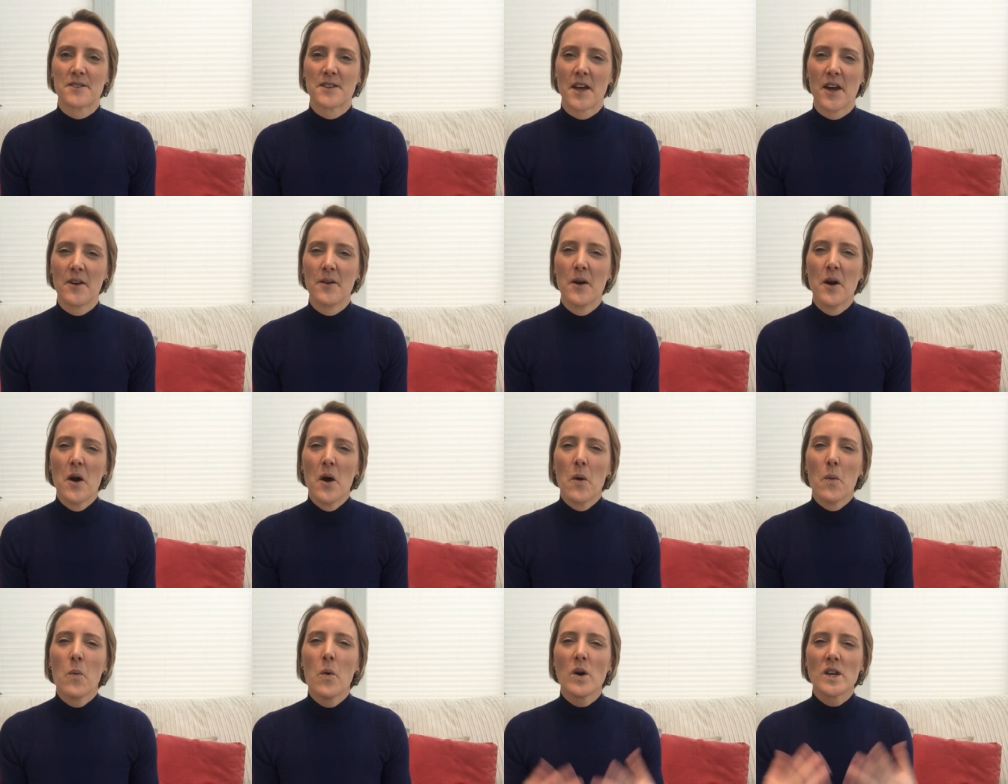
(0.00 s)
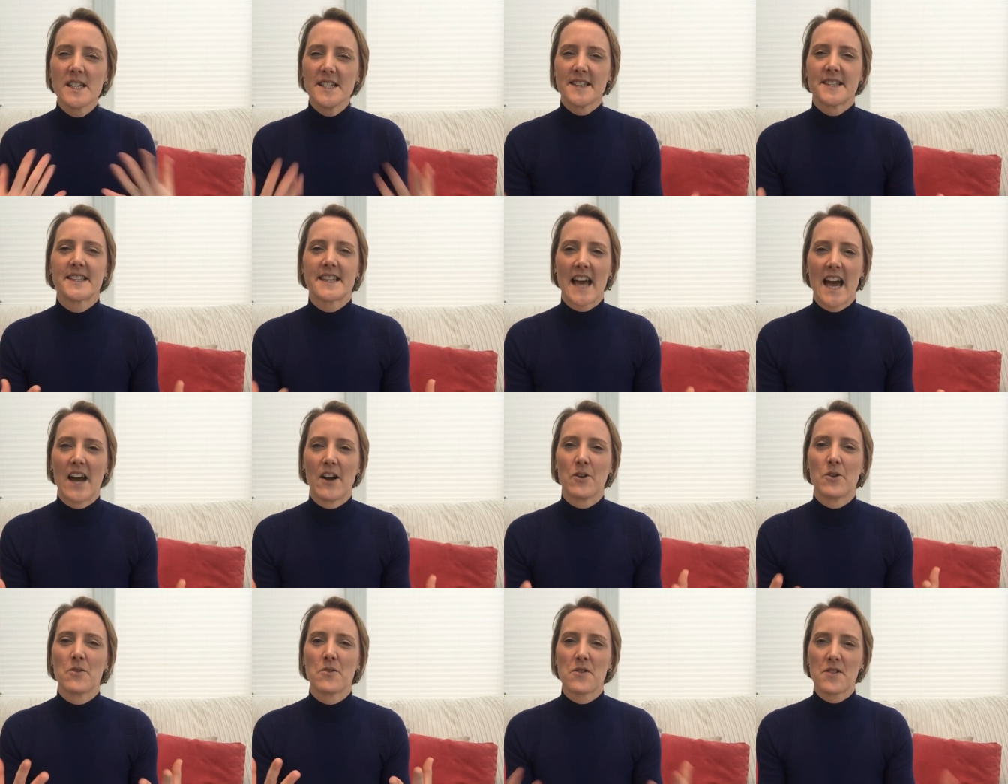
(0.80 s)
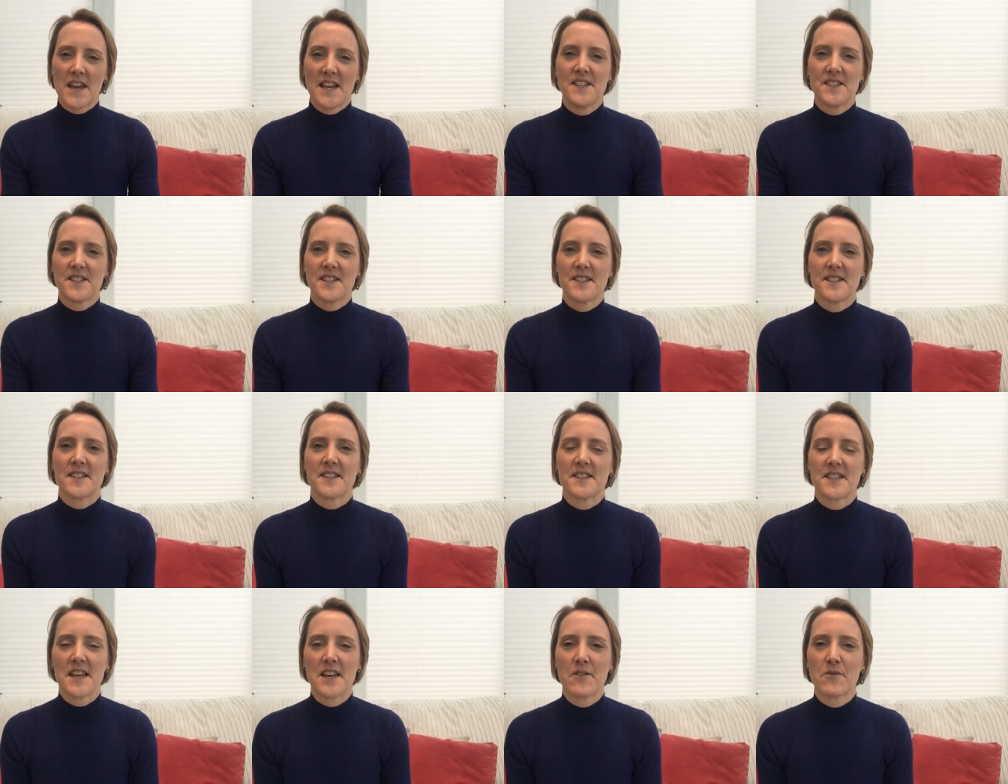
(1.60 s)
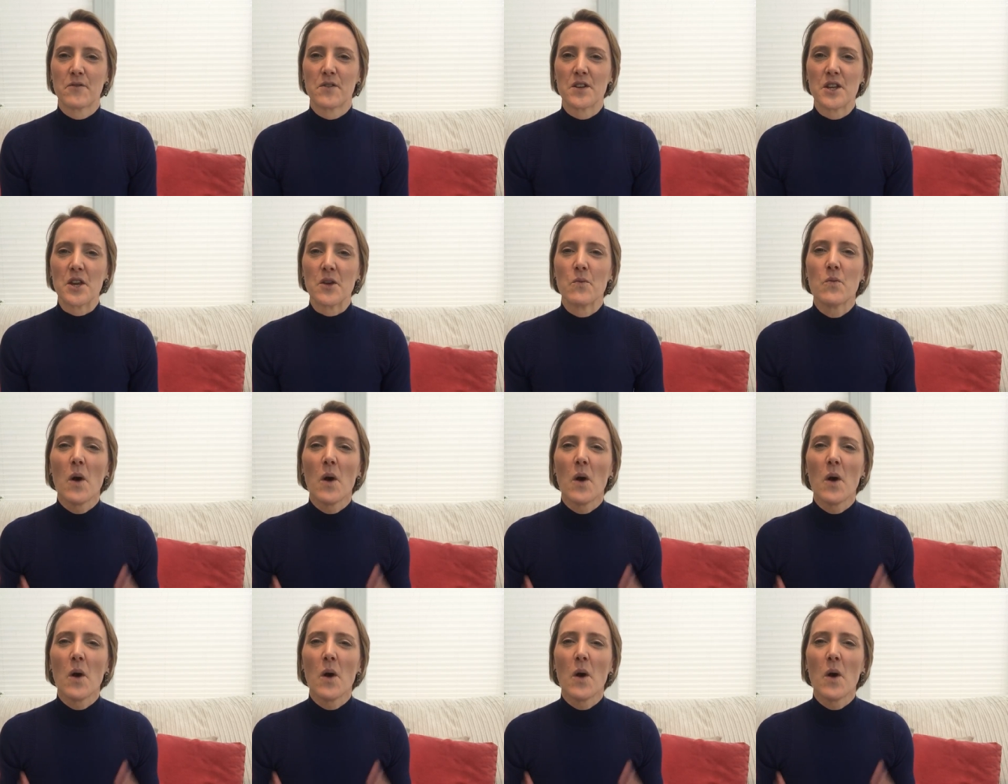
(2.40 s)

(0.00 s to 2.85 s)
So, what is that authenticity for you?